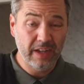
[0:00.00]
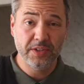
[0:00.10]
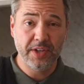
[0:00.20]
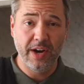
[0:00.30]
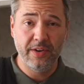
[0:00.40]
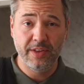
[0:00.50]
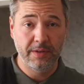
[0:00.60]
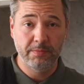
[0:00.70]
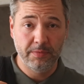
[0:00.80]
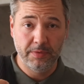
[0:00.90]
just care
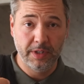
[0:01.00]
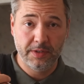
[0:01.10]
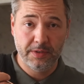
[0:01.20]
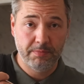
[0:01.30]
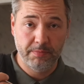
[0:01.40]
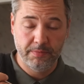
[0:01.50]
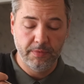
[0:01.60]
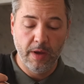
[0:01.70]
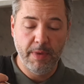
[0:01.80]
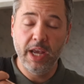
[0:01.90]
that it's
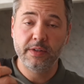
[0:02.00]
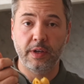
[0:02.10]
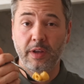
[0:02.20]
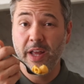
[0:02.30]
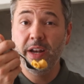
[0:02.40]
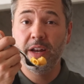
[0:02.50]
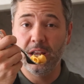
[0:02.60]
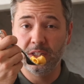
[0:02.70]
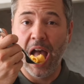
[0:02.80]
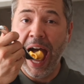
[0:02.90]
amazing, and it
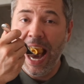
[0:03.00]
is.